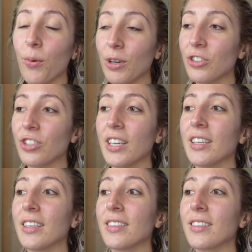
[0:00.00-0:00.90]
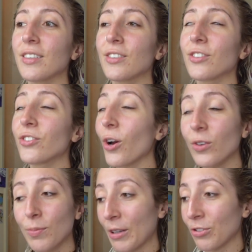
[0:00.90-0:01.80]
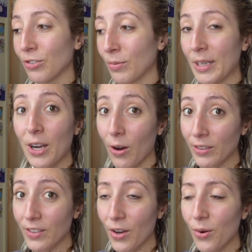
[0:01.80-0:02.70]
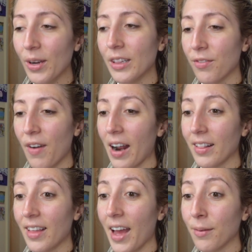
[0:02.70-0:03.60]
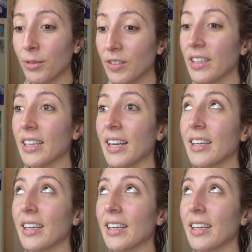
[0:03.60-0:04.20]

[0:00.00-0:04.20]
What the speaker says: which is so special to me also in the fact that music